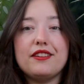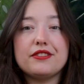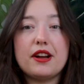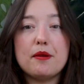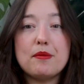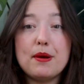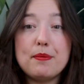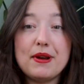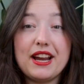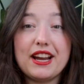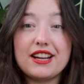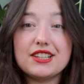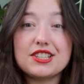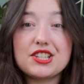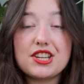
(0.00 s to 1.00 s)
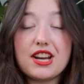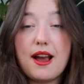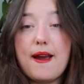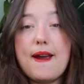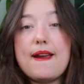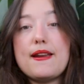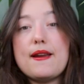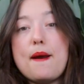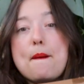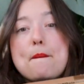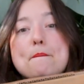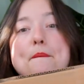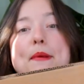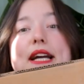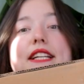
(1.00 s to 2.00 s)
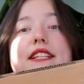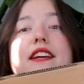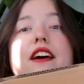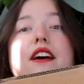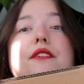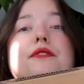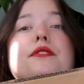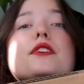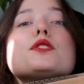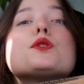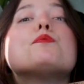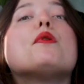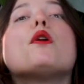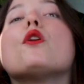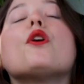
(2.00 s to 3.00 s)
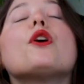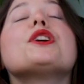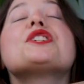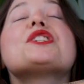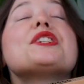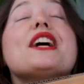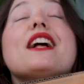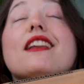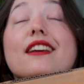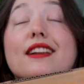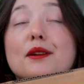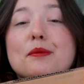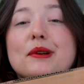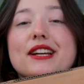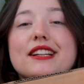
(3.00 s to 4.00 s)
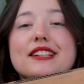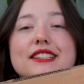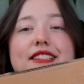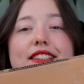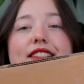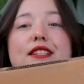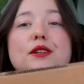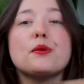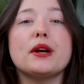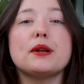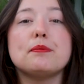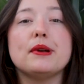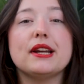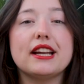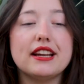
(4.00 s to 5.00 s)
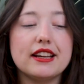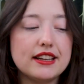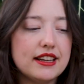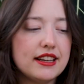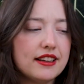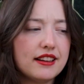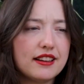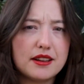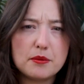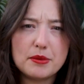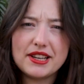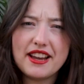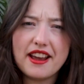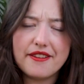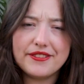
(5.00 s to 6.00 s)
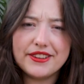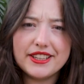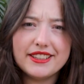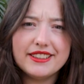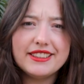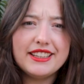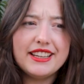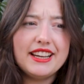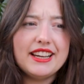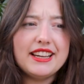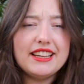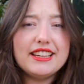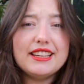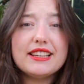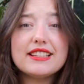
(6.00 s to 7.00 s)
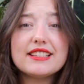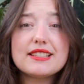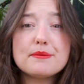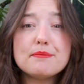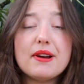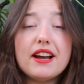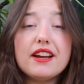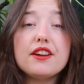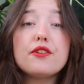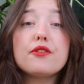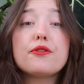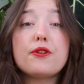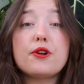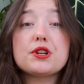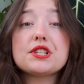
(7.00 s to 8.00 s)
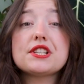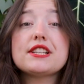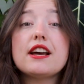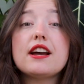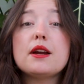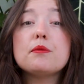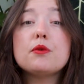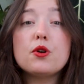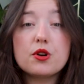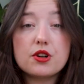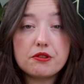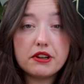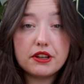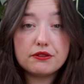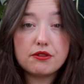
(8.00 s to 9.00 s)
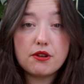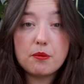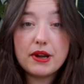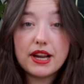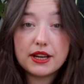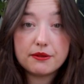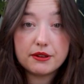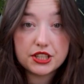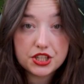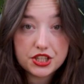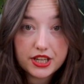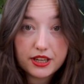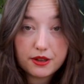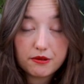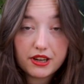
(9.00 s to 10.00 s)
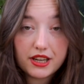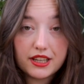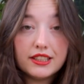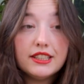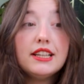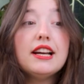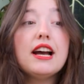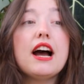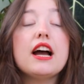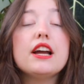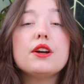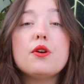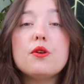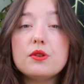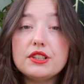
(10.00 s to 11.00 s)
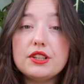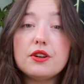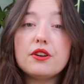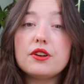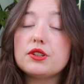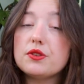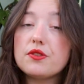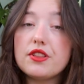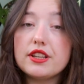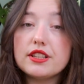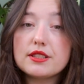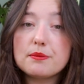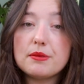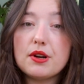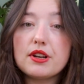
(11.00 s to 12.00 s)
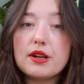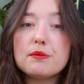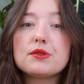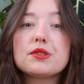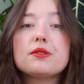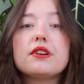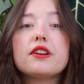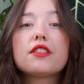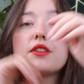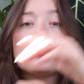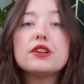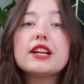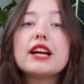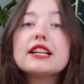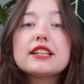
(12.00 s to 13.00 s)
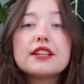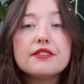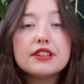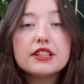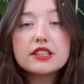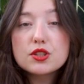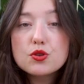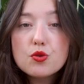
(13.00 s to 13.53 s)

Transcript: I've got my package. I might have splurged a little bit. It's quite big and a little bit heavy. It is my first time ordering from Ecuagenera. I only heard good things about them, so I thought I'd give it a